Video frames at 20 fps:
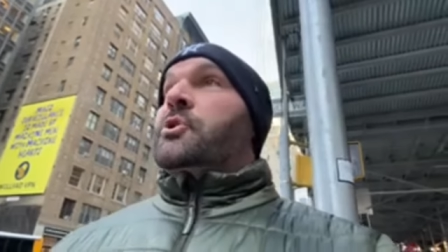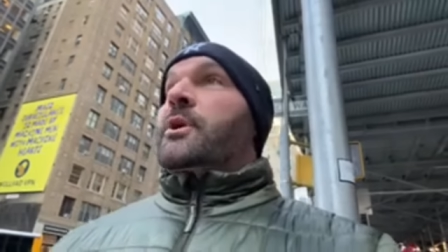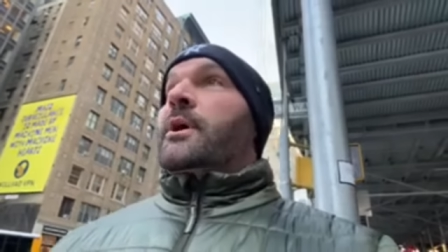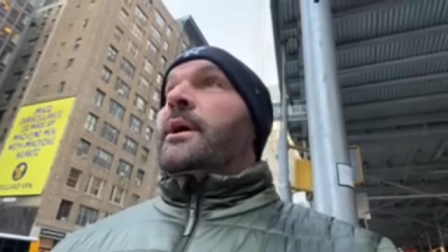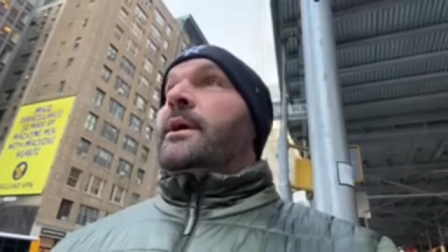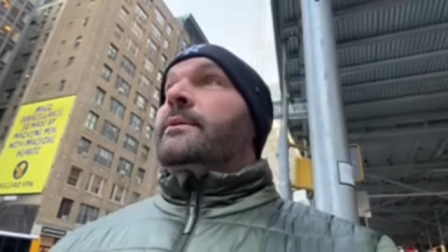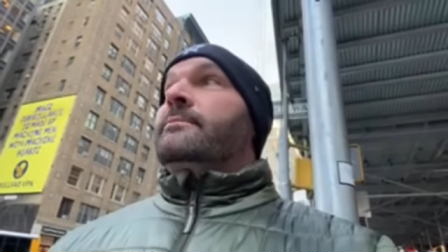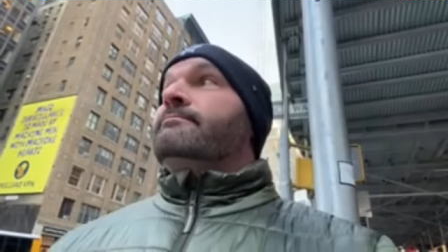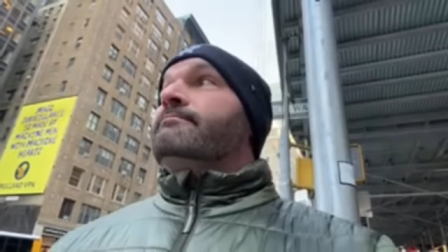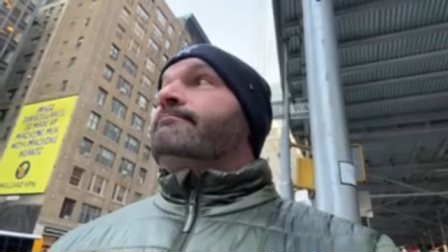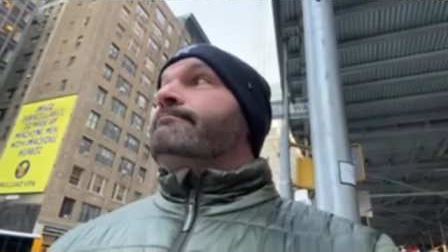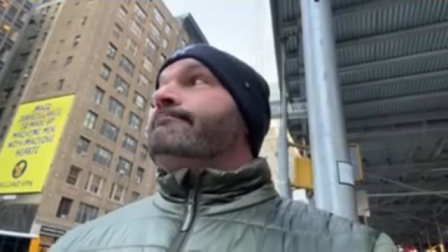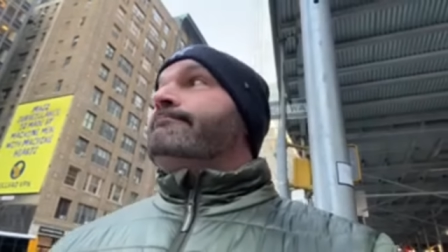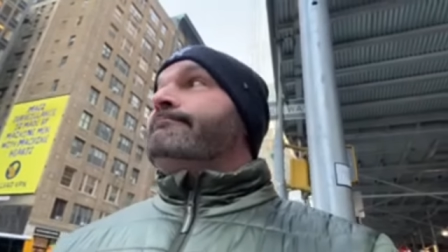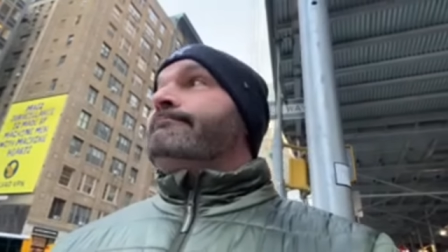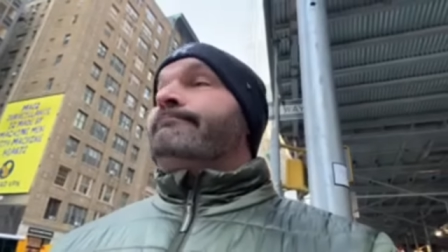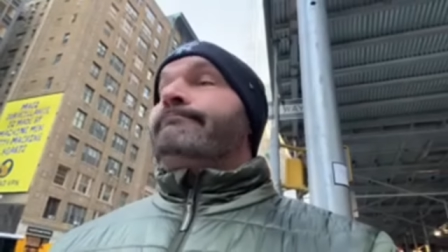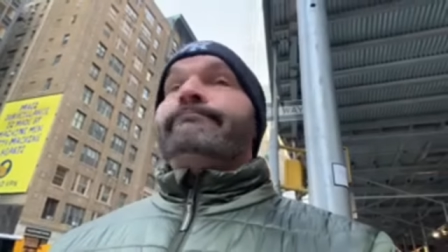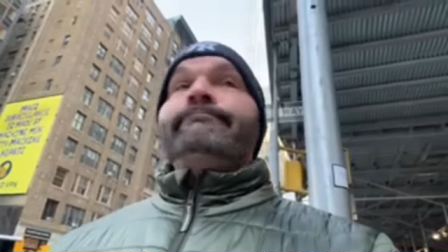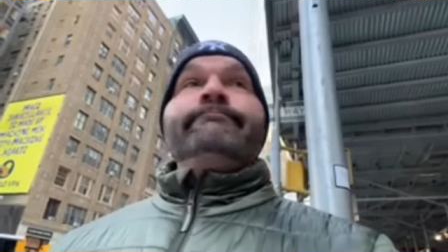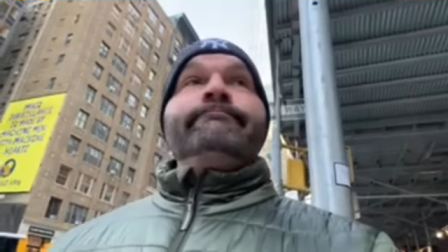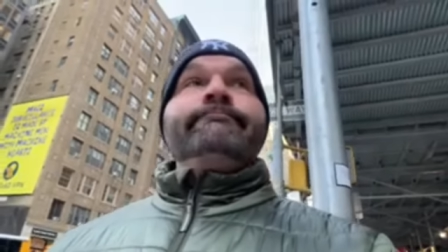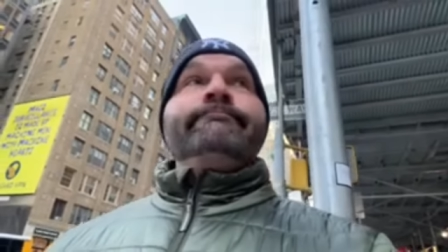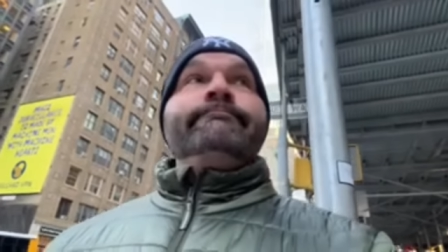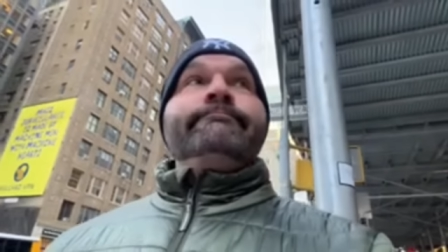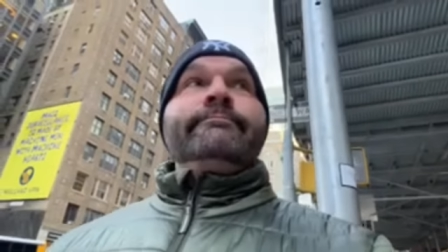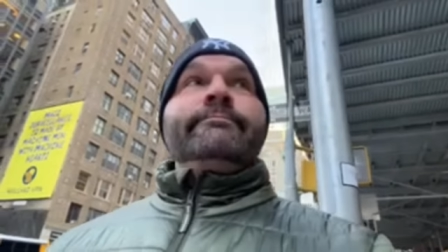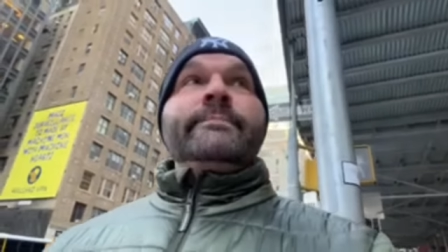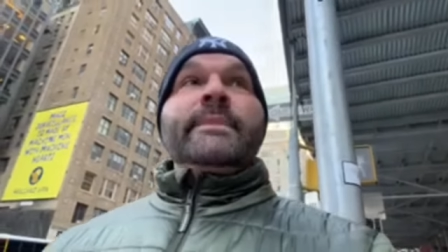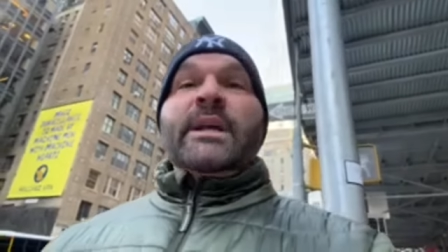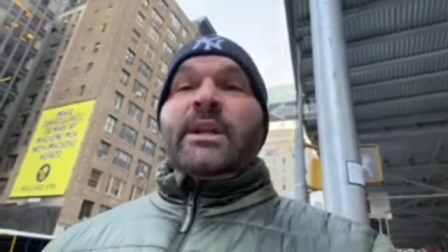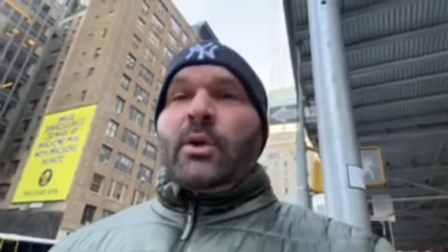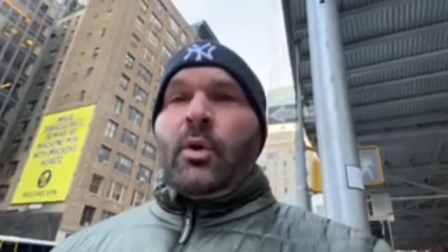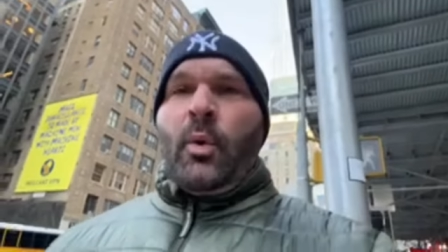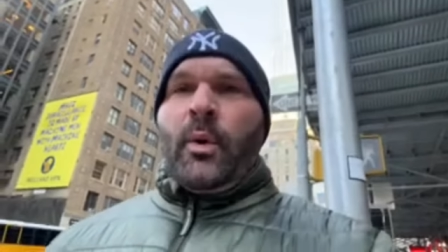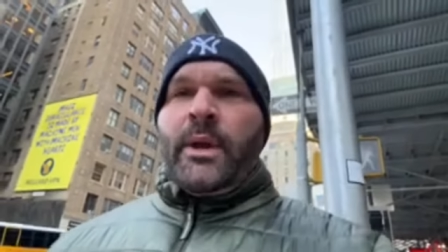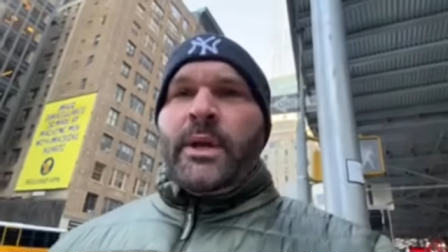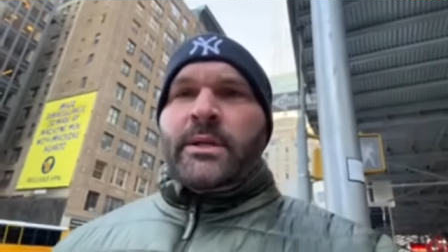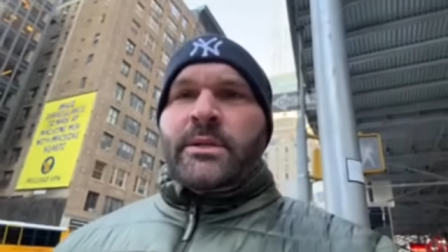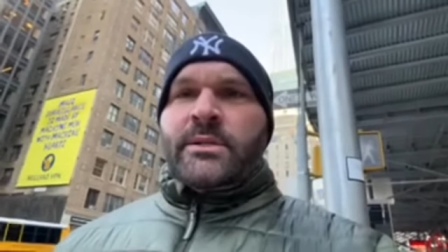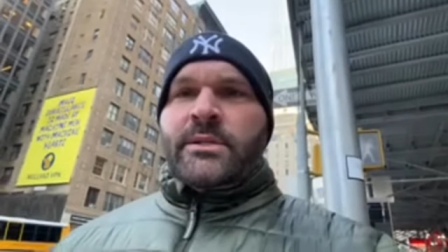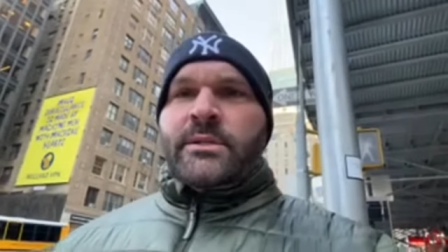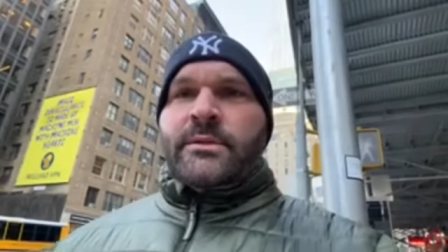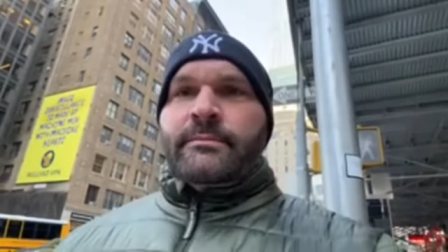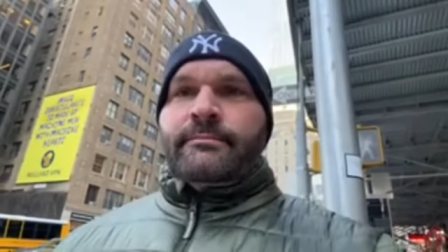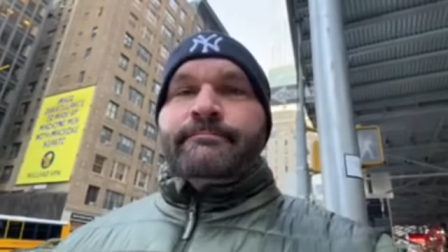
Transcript: night in Queens.